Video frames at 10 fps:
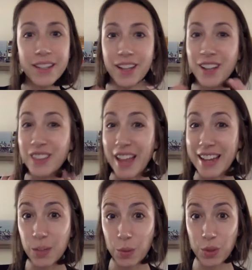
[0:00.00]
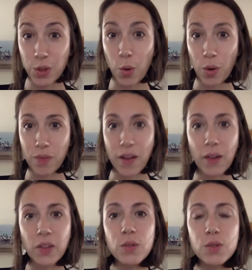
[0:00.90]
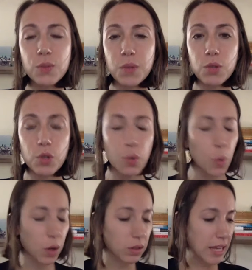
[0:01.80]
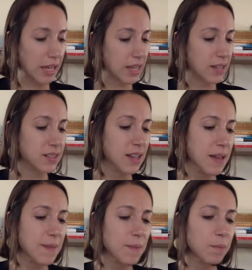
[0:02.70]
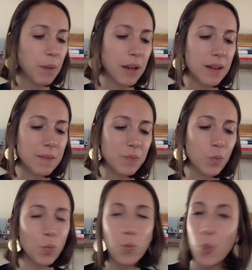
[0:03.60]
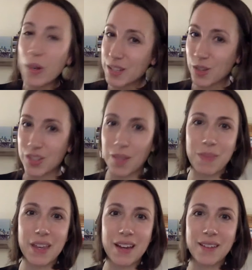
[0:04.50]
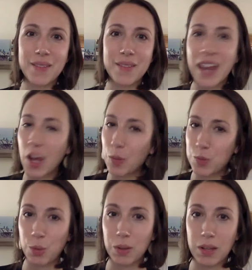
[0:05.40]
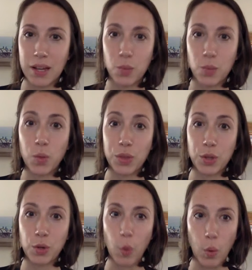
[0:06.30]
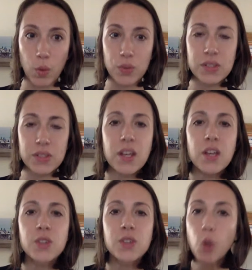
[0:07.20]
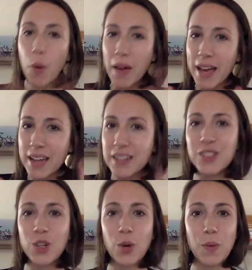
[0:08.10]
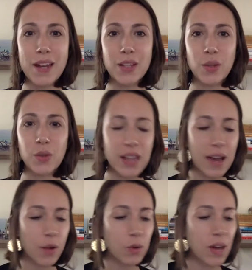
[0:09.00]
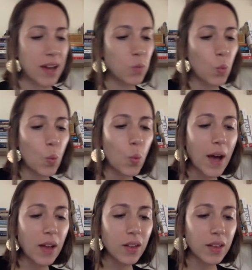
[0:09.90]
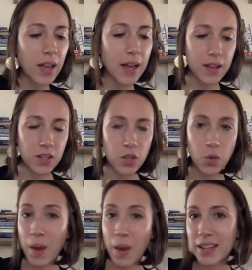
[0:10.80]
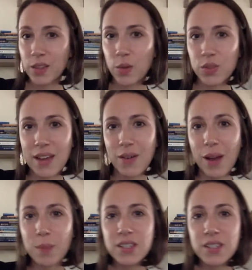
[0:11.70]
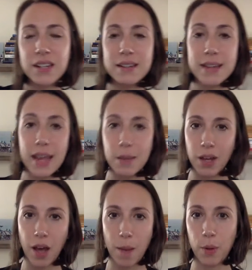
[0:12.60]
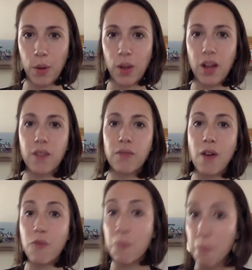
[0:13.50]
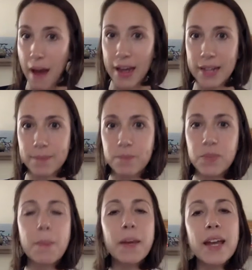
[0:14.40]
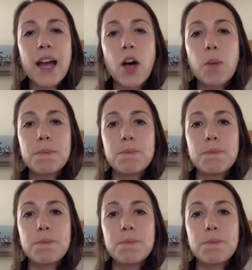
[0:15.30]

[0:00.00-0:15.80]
aligning with your core values when you do work like this. But was there something that helped you align with your goals? So go ahead and start writing those down. And while you're writing those down, I'm just going to name a couple of mine that might help